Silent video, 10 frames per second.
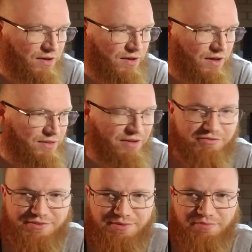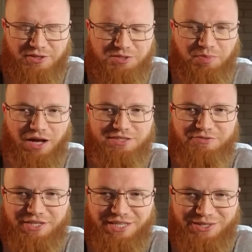I'd love some response
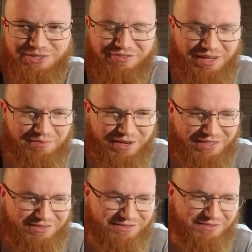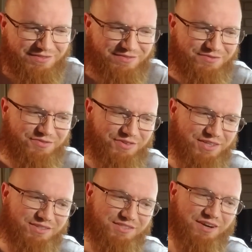videos if anybody
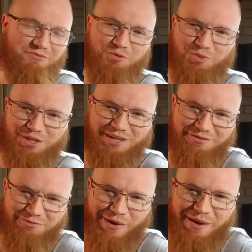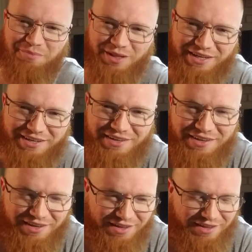feels comfortable enough rambling
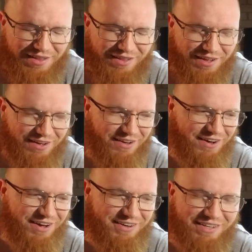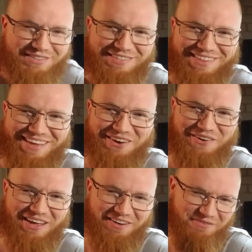on into the
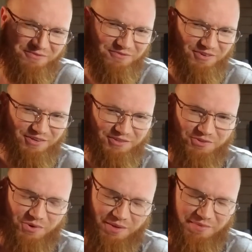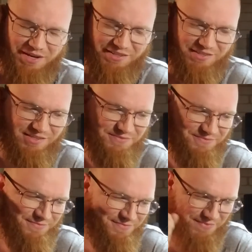internet for 20 minutes.
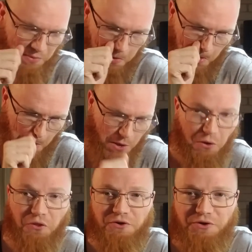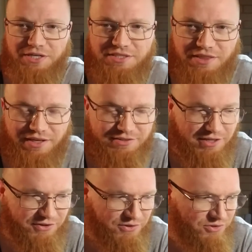All the crazy things that
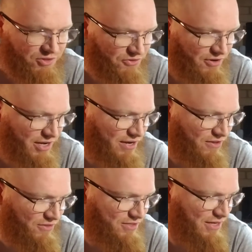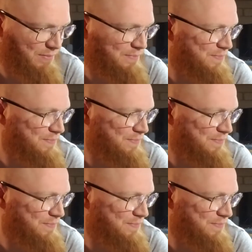are going through their head all the time.